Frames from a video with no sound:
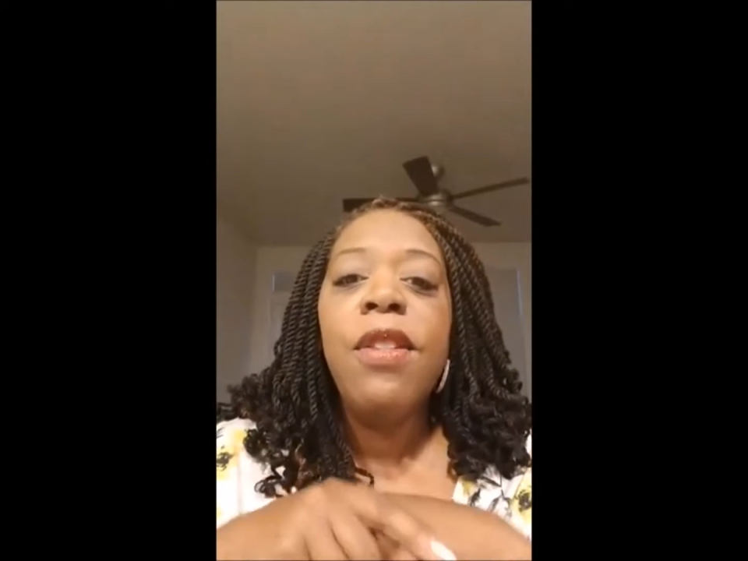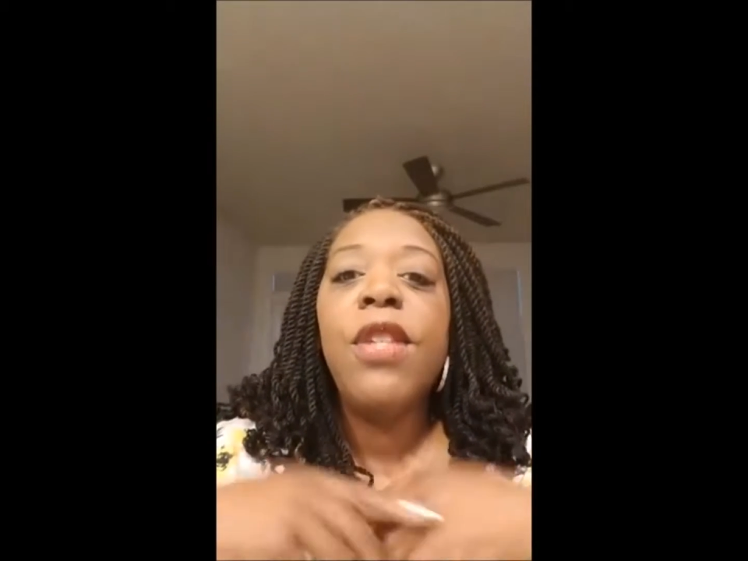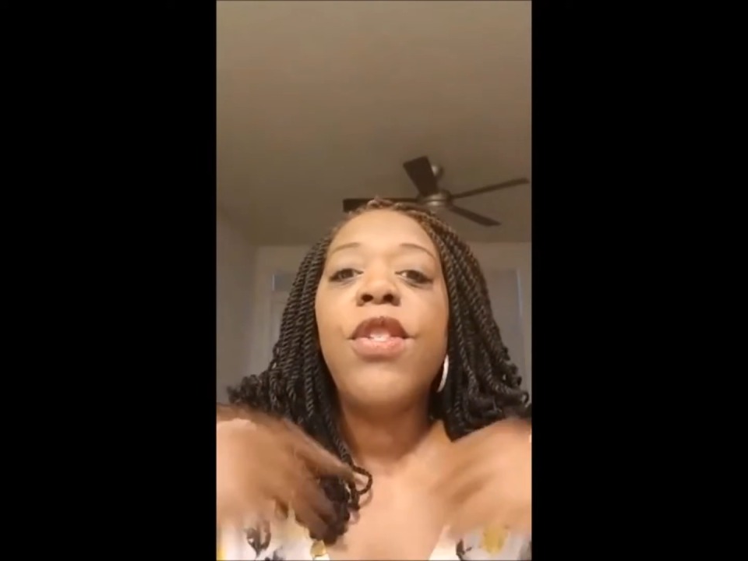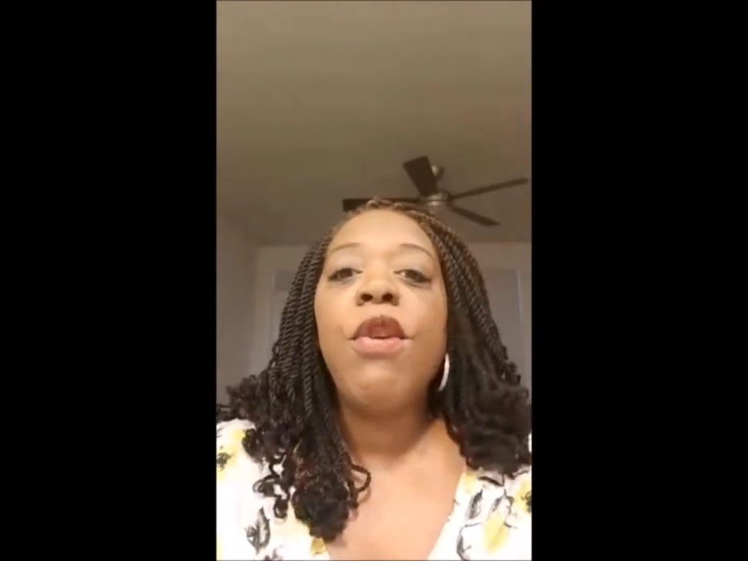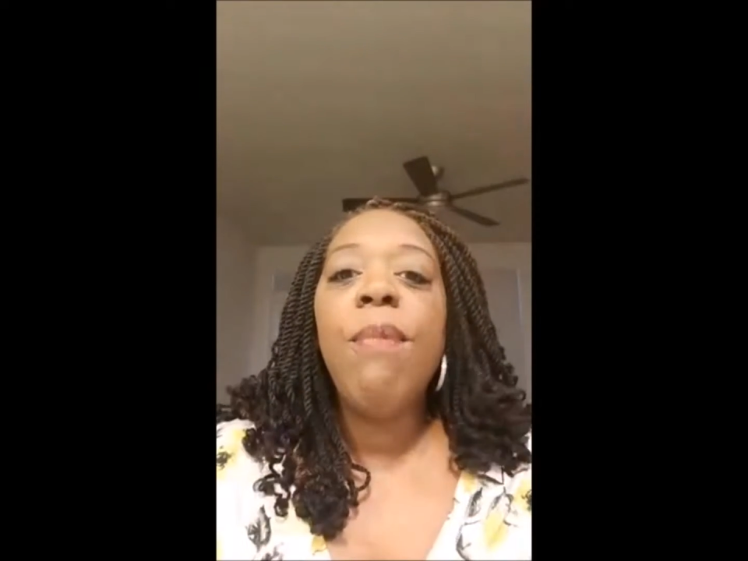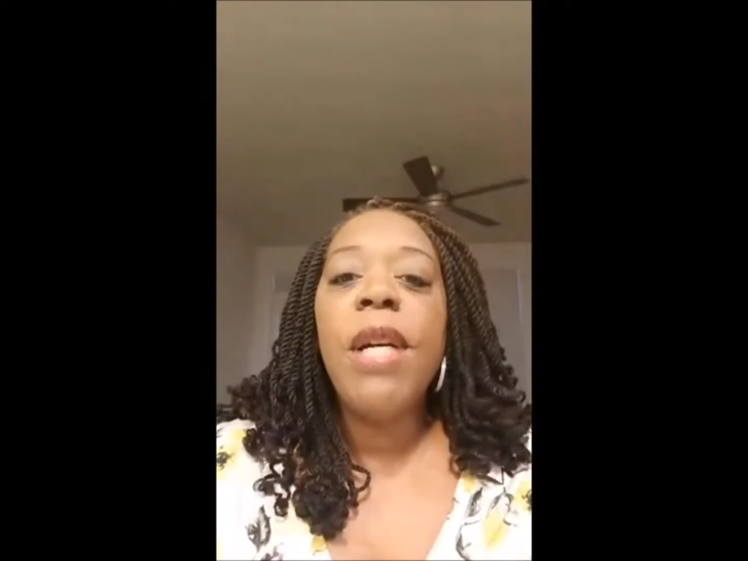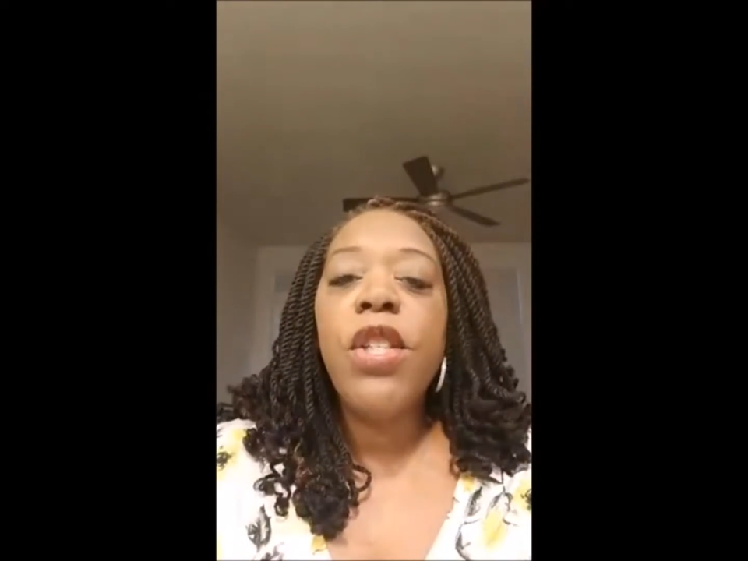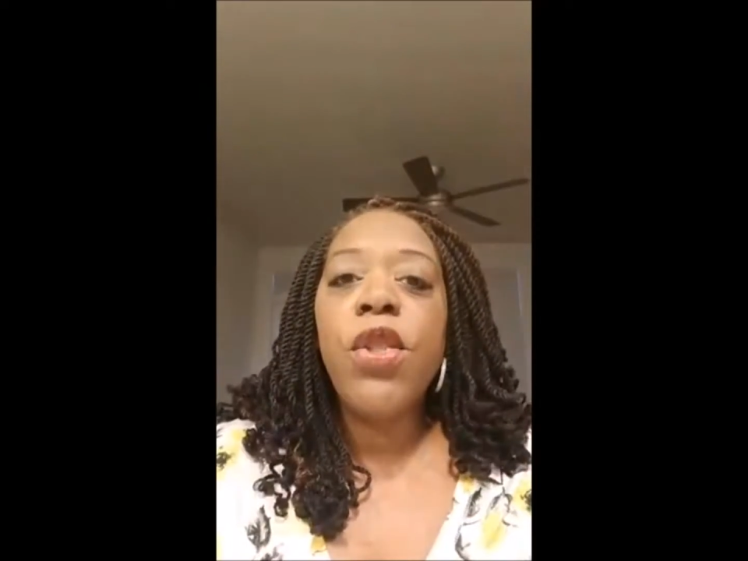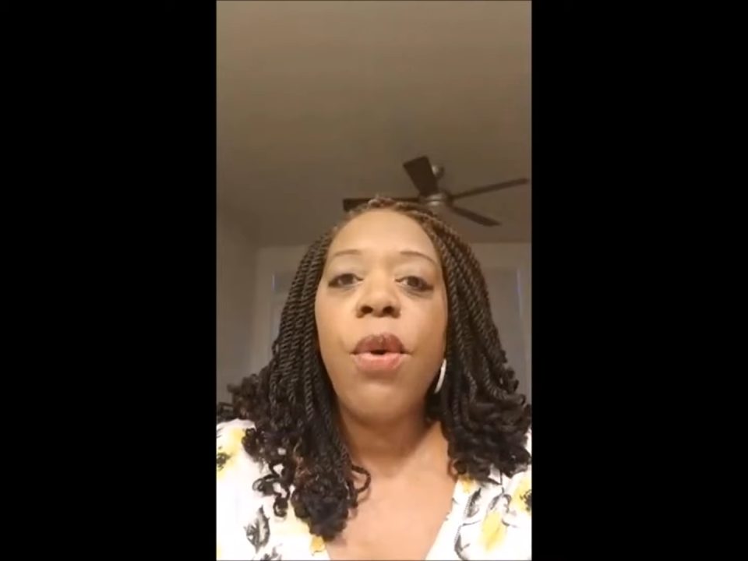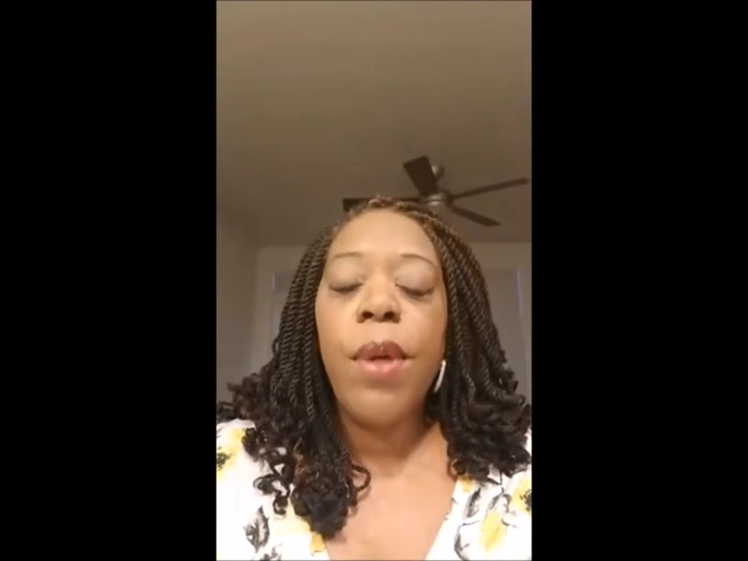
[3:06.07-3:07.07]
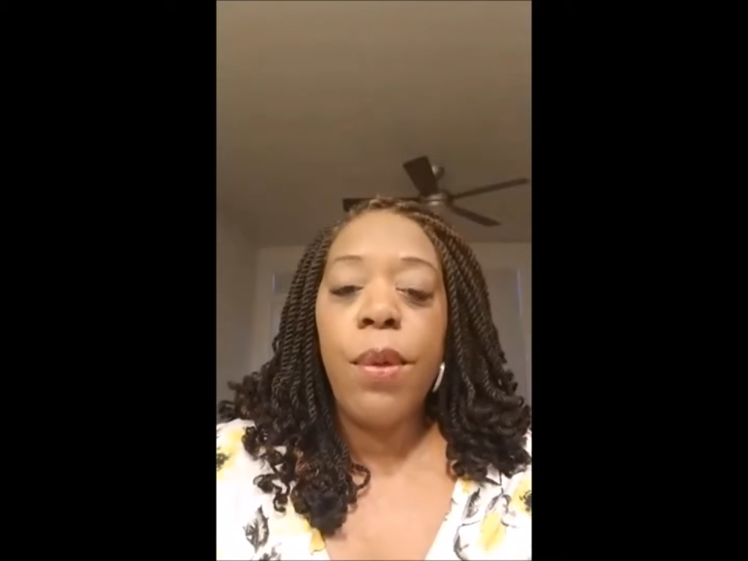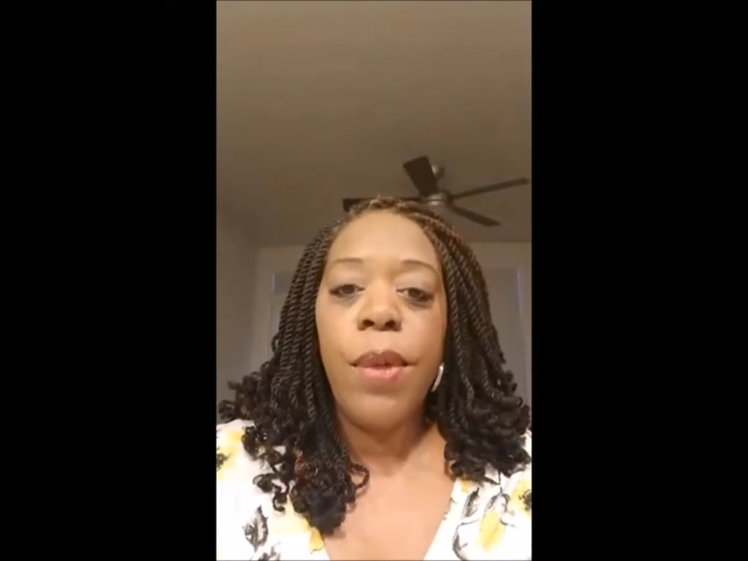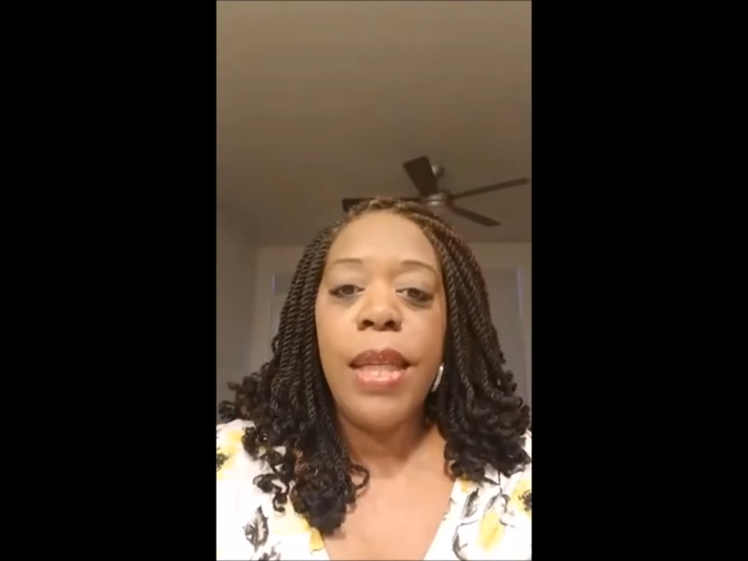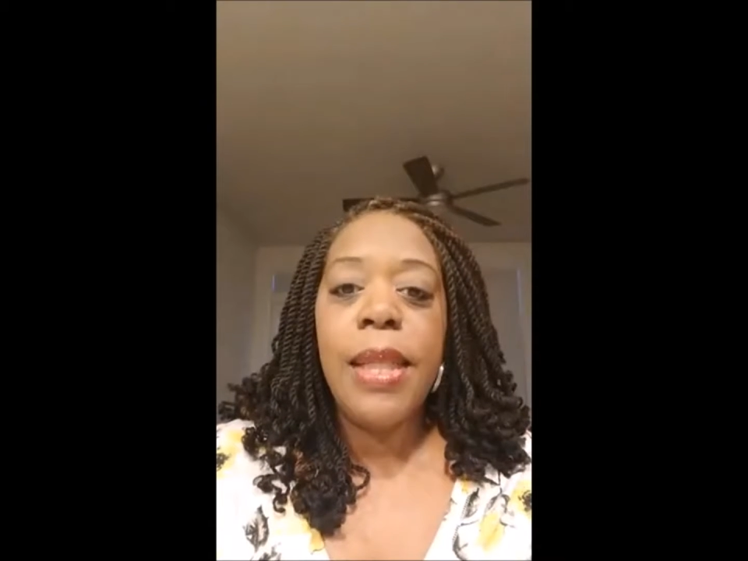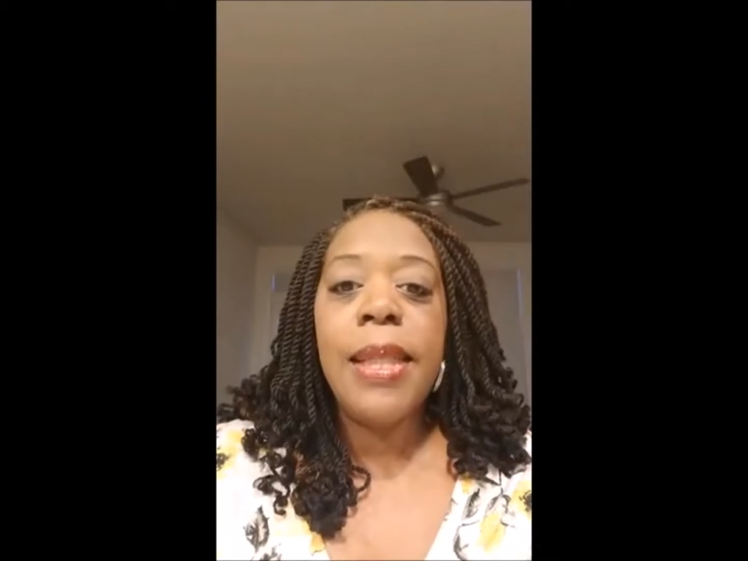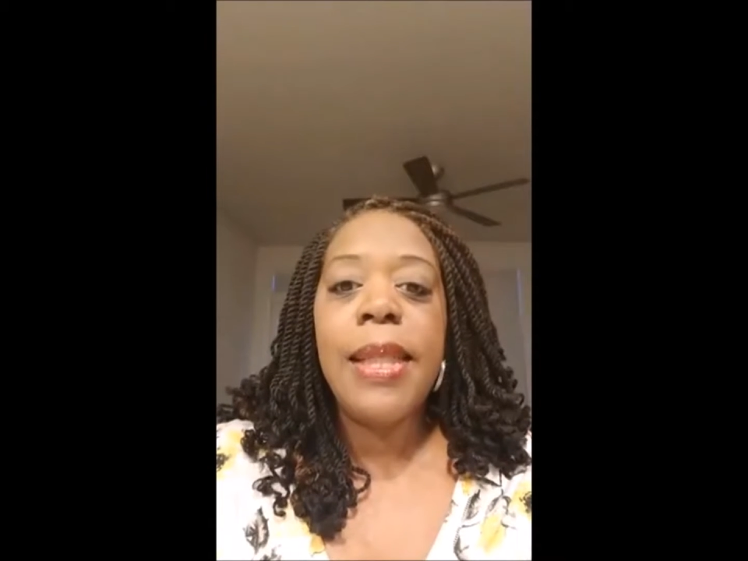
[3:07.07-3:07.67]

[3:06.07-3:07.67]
there's so much going on in